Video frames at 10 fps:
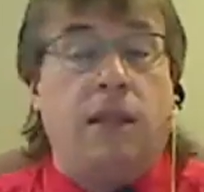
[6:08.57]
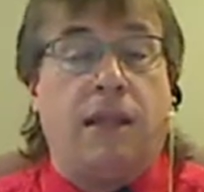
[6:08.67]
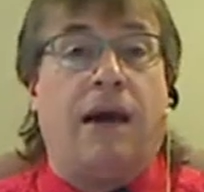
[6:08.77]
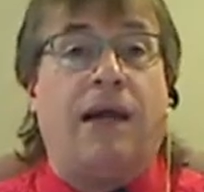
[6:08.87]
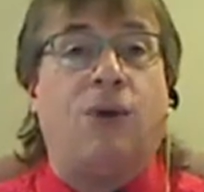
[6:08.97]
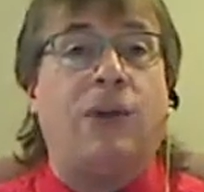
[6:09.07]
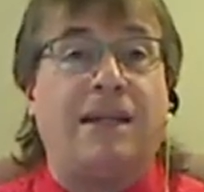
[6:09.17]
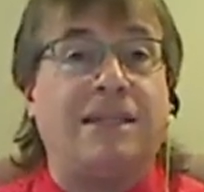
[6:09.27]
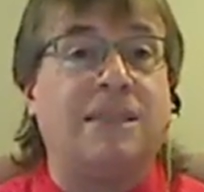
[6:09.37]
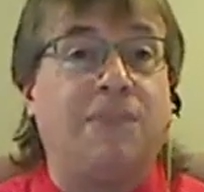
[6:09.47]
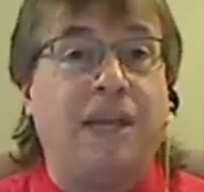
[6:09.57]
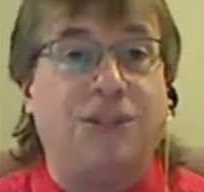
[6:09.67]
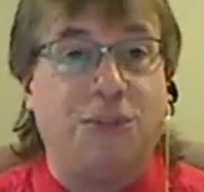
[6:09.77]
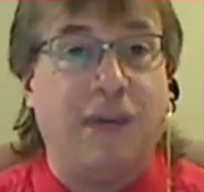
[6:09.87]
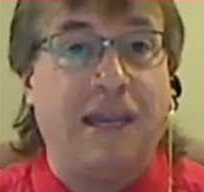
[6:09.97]
Now, I don't anticipate
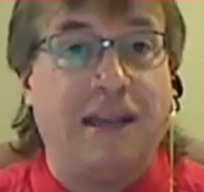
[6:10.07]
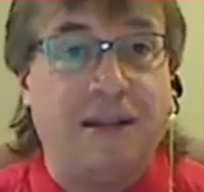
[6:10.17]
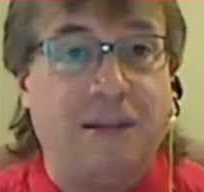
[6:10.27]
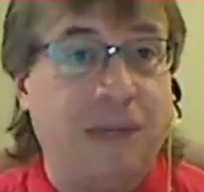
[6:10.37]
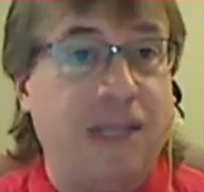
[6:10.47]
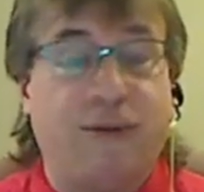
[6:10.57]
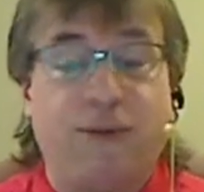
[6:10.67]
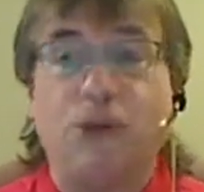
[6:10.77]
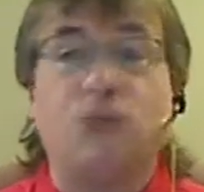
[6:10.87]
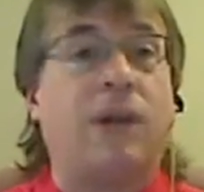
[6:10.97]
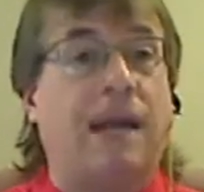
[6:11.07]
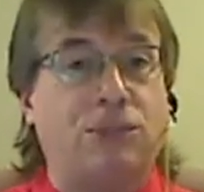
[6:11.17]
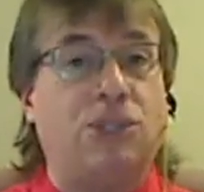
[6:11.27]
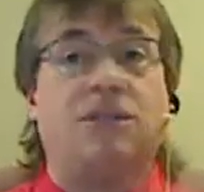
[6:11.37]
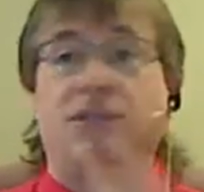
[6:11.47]
to being the first one. I'm
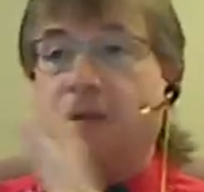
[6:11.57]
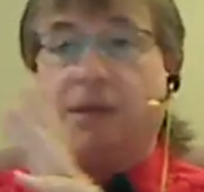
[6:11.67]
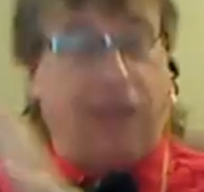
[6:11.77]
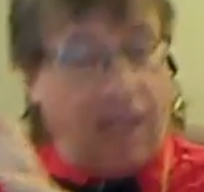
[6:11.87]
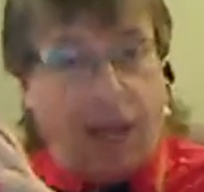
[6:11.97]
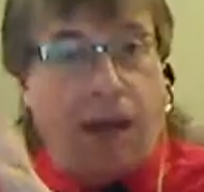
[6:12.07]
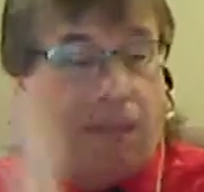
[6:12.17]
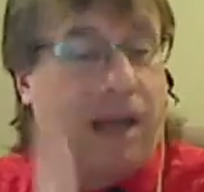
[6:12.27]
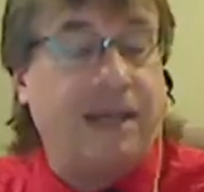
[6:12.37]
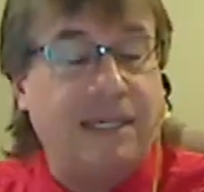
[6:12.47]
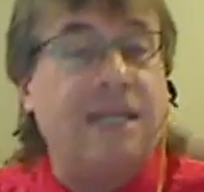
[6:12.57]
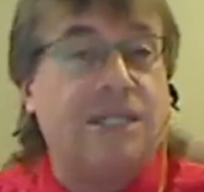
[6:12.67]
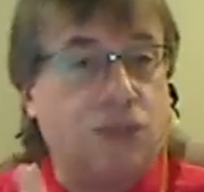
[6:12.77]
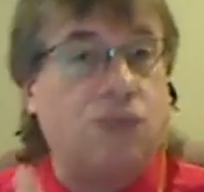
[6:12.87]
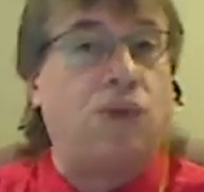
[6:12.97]
just my idea is
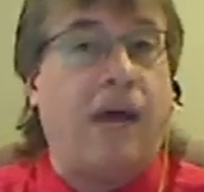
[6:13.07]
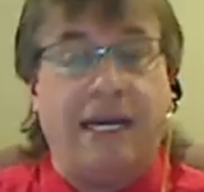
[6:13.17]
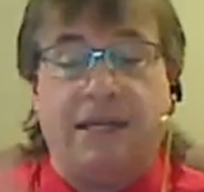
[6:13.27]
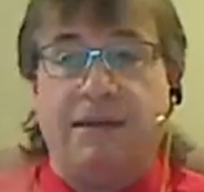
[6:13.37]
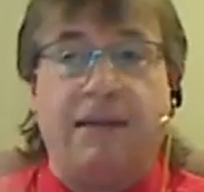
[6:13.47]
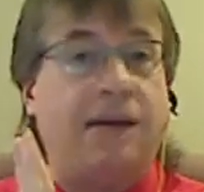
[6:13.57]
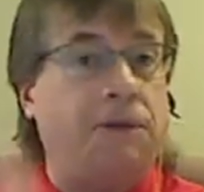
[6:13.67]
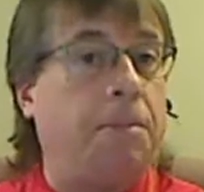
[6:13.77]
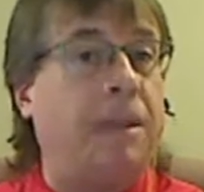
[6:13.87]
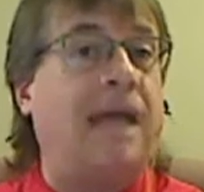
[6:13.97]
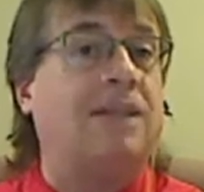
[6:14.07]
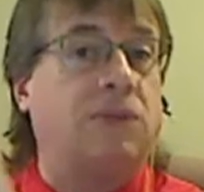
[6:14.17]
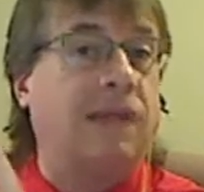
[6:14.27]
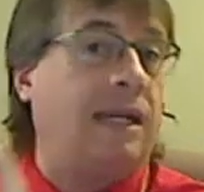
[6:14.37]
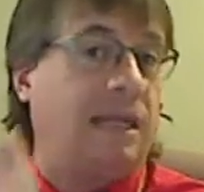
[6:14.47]
to write down a plan so
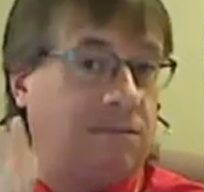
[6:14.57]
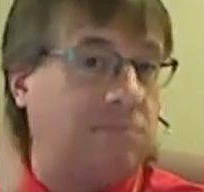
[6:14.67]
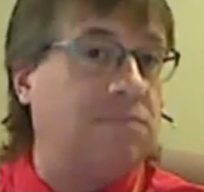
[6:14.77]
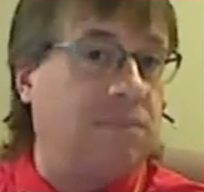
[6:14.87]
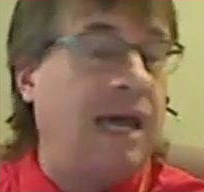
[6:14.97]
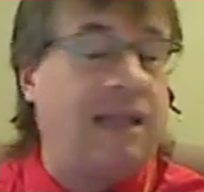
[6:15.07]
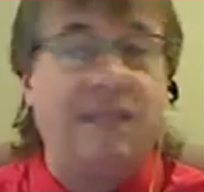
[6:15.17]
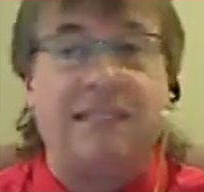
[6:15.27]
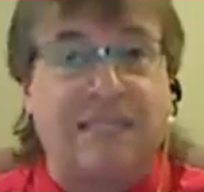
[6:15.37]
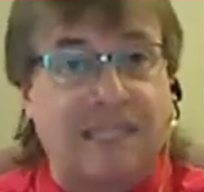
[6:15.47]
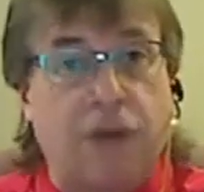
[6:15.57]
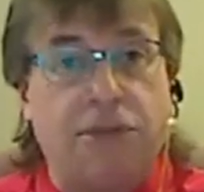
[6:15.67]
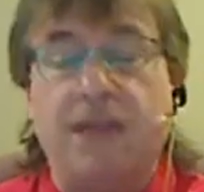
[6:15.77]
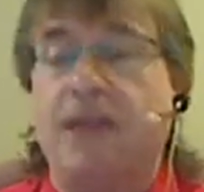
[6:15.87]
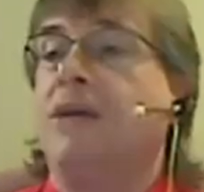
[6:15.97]
that at least it's
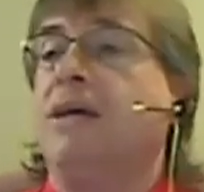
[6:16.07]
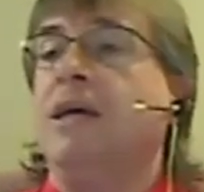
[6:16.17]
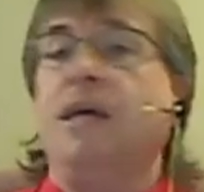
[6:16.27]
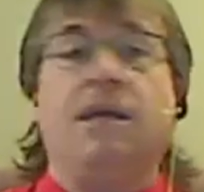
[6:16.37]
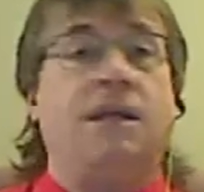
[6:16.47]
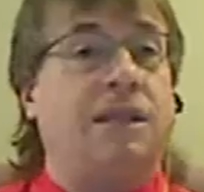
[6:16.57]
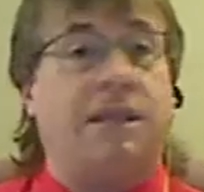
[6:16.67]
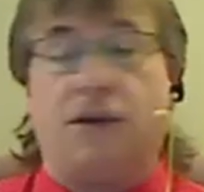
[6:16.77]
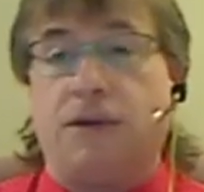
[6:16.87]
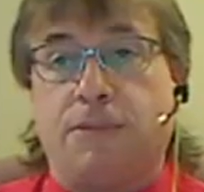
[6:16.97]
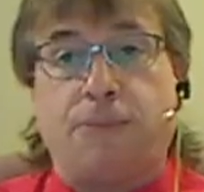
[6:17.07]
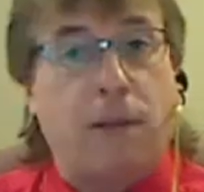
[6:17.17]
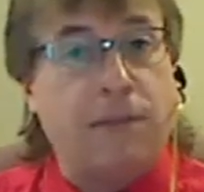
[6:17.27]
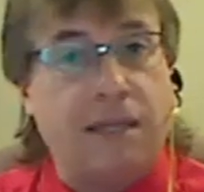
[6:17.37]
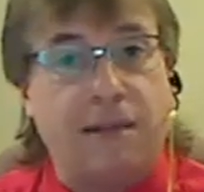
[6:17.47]
out there. There's
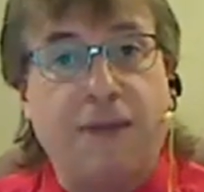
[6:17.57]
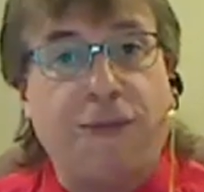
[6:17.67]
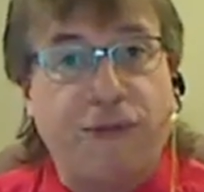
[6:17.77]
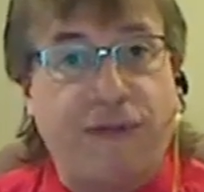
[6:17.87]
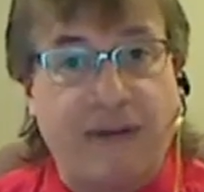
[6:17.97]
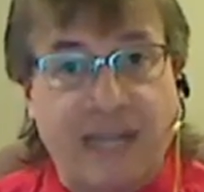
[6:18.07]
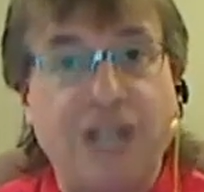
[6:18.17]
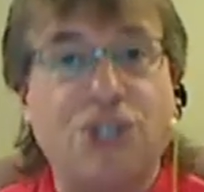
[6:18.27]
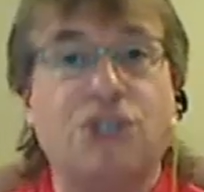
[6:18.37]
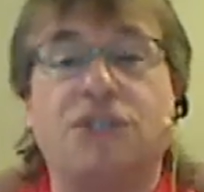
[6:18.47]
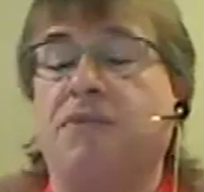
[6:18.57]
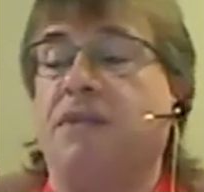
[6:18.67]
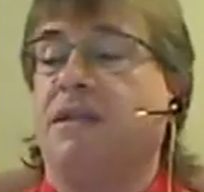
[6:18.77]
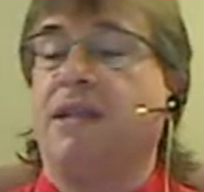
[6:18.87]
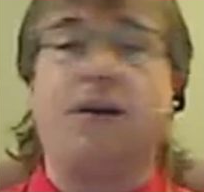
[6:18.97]
probably different variations of
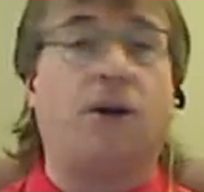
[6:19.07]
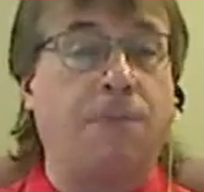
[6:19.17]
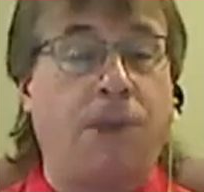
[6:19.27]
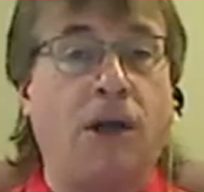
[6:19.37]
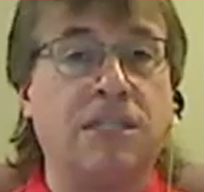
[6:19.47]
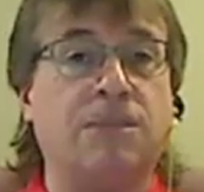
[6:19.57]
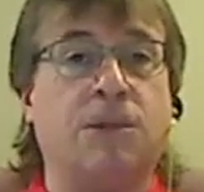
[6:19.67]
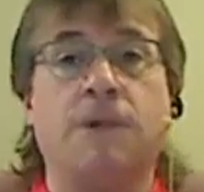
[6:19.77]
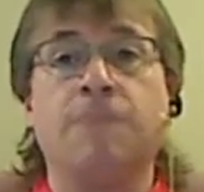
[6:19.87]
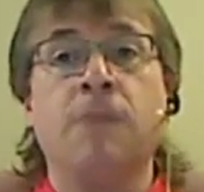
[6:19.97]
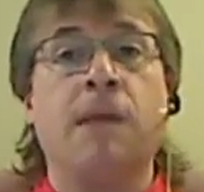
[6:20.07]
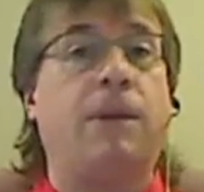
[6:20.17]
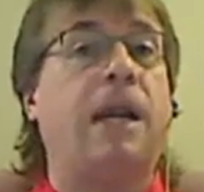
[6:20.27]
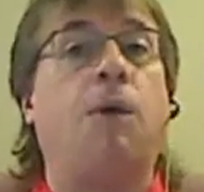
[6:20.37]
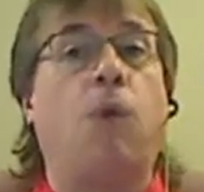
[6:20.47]
it that are possible.
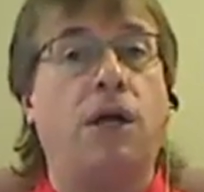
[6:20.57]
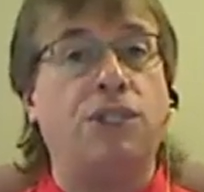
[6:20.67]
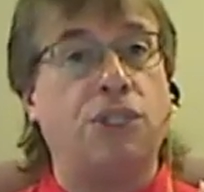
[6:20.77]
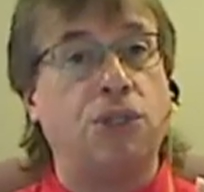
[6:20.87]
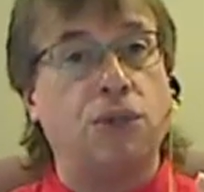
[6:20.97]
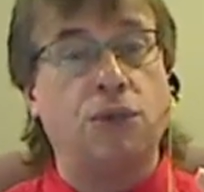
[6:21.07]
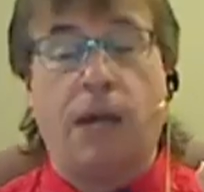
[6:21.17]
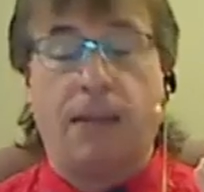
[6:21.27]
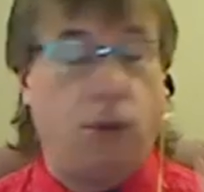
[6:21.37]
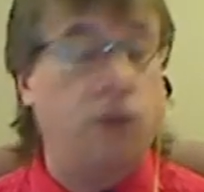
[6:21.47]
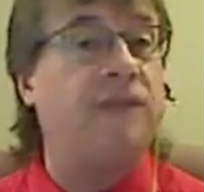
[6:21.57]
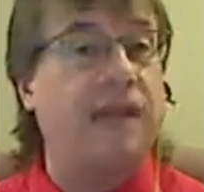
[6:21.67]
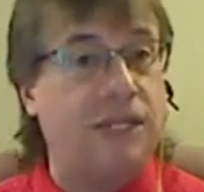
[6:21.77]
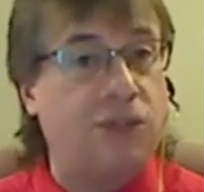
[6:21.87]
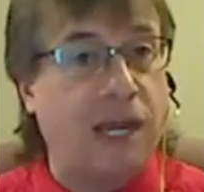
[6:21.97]
But I'm
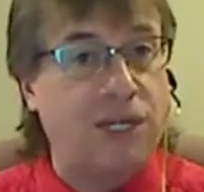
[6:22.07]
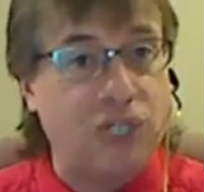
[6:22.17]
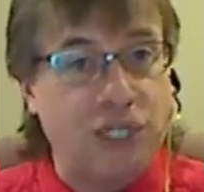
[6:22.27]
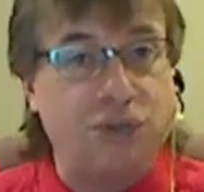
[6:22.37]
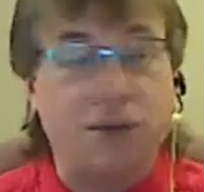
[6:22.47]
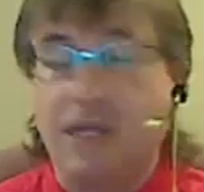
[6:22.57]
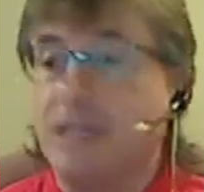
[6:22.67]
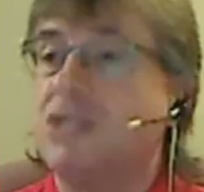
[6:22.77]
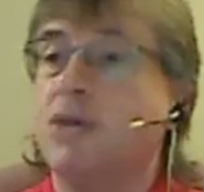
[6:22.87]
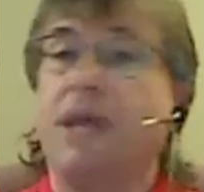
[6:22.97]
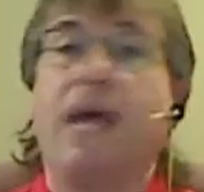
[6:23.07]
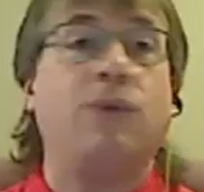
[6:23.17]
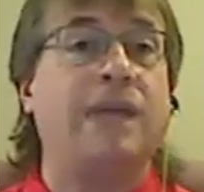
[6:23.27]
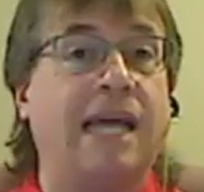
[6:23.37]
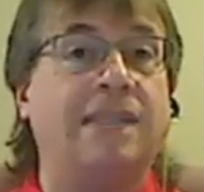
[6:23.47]
motivated to actually do this so that
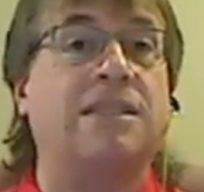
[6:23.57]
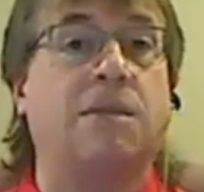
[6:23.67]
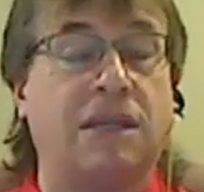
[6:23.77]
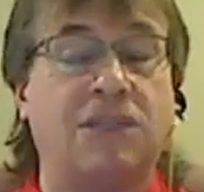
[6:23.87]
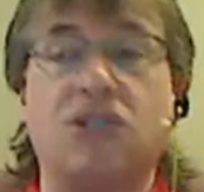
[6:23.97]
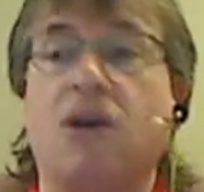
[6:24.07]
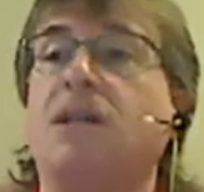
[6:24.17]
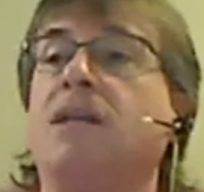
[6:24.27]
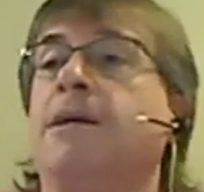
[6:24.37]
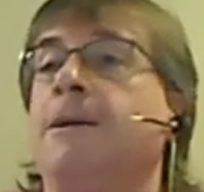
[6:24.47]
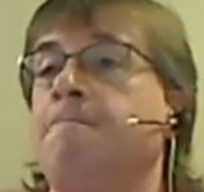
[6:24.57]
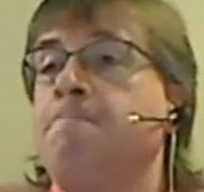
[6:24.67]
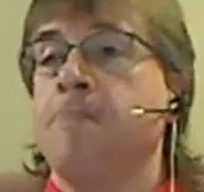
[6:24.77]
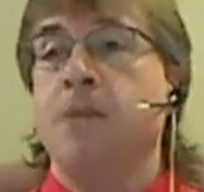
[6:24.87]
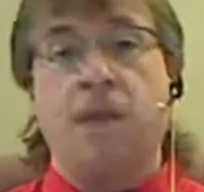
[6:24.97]
we get something started
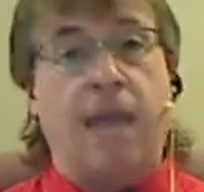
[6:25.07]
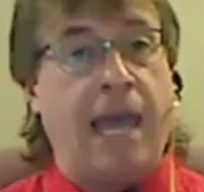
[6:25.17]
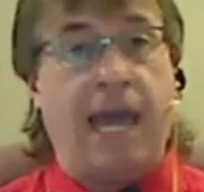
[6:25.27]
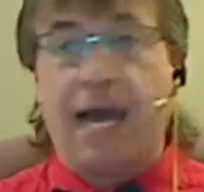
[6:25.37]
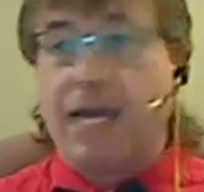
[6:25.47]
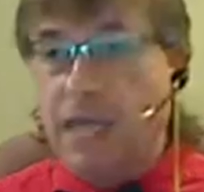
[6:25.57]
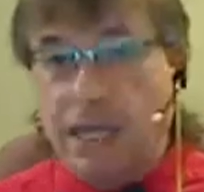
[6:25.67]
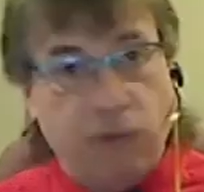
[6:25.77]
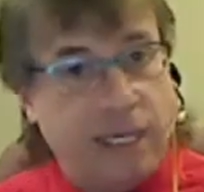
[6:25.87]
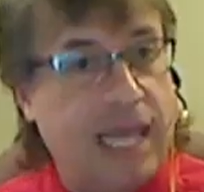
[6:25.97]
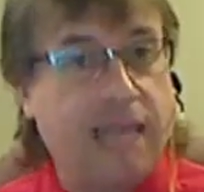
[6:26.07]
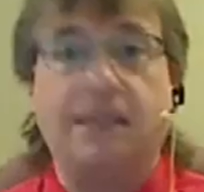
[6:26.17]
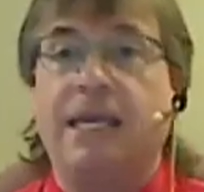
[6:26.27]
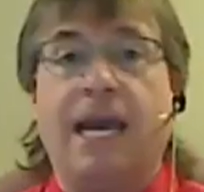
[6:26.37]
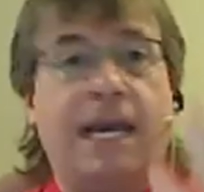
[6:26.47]
and we can
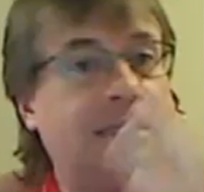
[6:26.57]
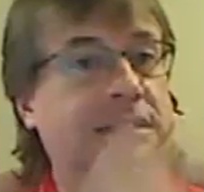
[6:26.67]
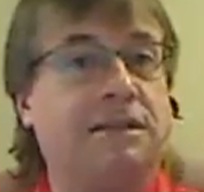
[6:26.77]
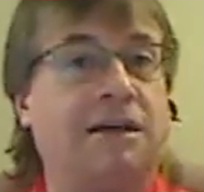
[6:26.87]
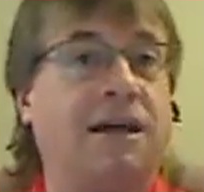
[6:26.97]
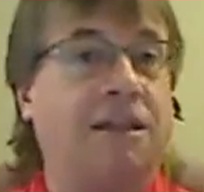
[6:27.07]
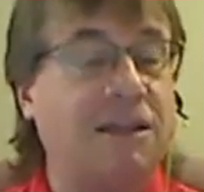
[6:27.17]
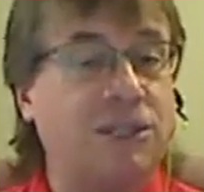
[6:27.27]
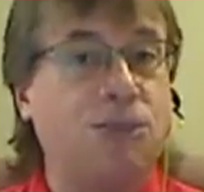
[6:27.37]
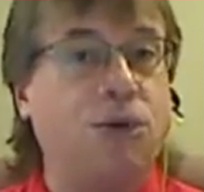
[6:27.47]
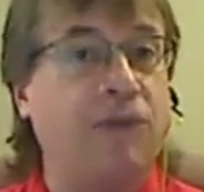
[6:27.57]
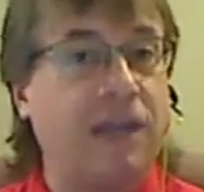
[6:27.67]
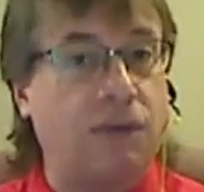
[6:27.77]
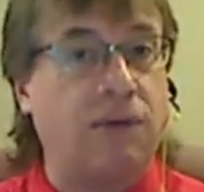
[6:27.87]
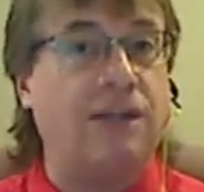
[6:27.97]
get things moving
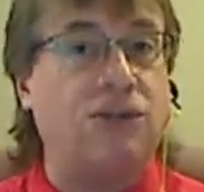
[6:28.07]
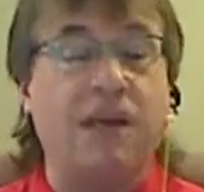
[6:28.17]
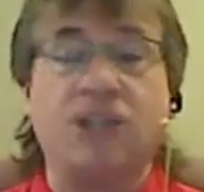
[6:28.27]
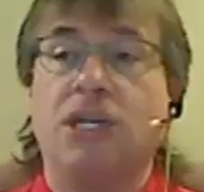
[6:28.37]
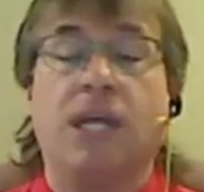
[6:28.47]
in the right direction.